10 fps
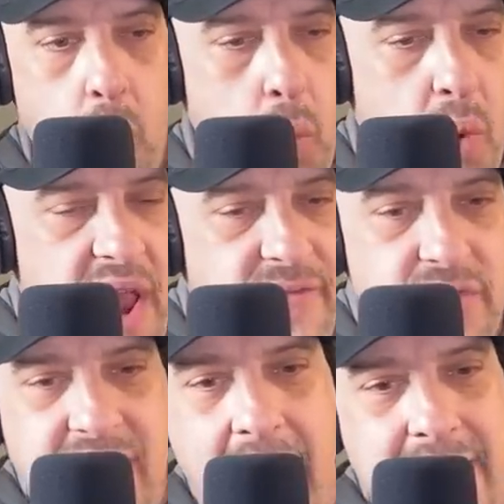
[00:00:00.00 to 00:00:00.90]

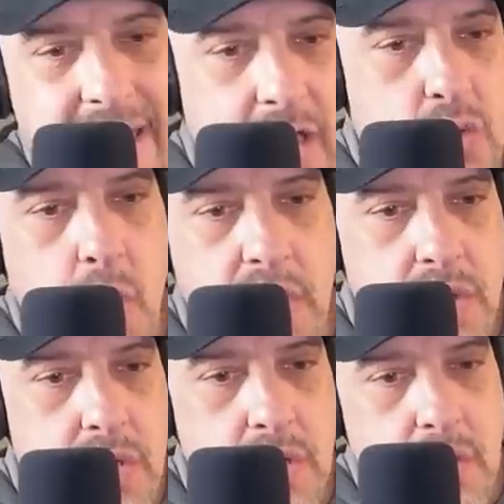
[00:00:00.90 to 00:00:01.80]
whatever the context
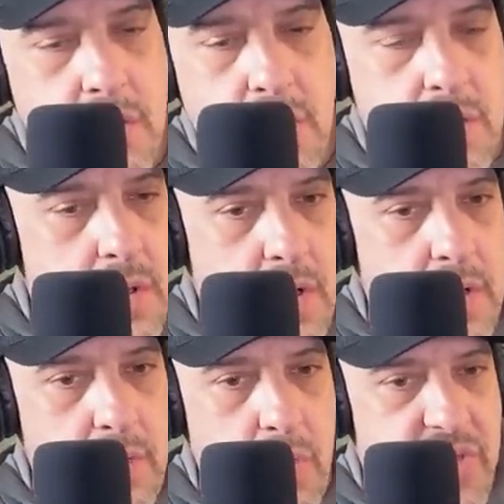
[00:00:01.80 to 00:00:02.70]
was
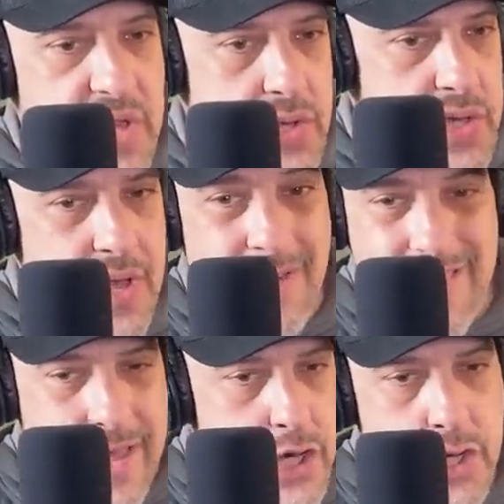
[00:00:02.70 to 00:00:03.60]
with his
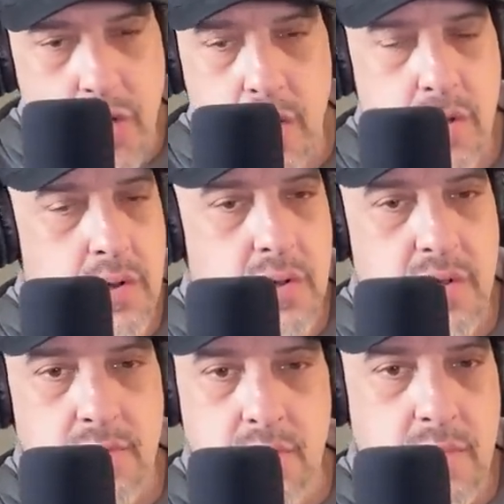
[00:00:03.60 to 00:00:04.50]
alleged
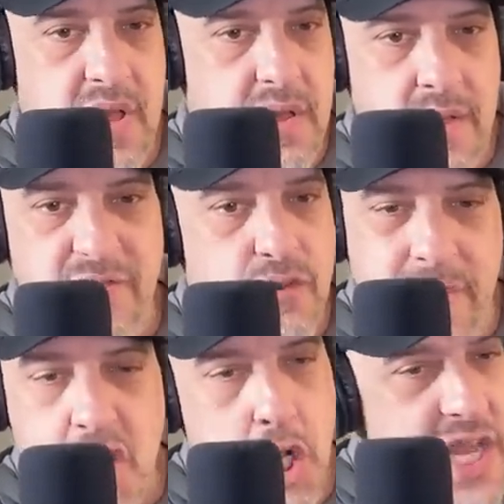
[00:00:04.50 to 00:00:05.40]

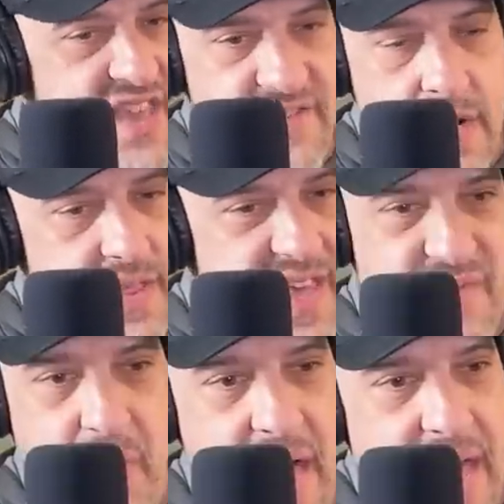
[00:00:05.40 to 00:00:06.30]
information giving to the
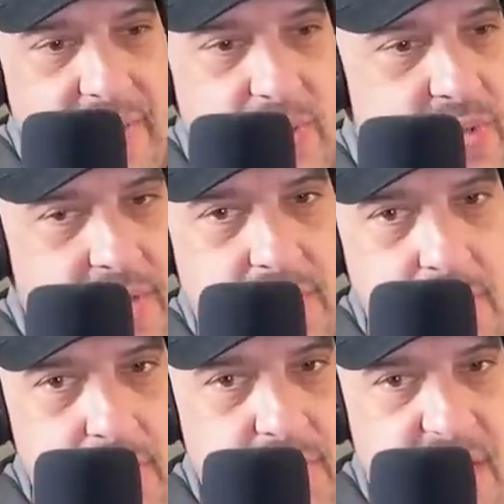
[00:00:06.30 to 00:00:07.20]
FBI in the
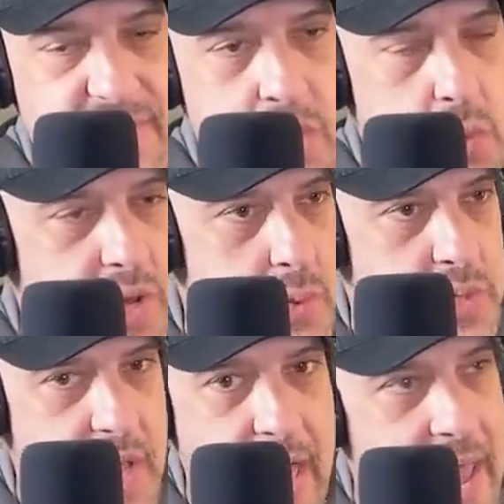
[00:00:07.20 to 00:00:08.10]
60s and 70s when he
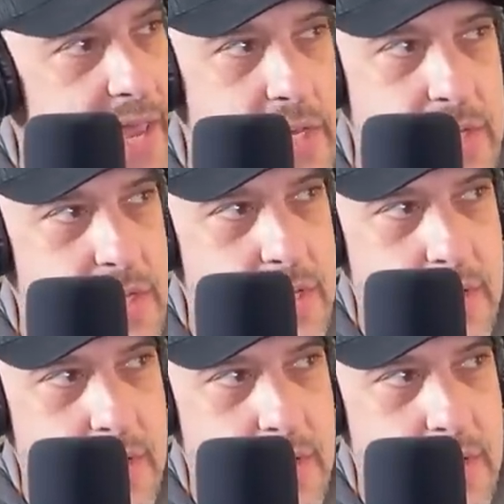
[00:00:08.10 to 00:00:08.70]
was a guy in his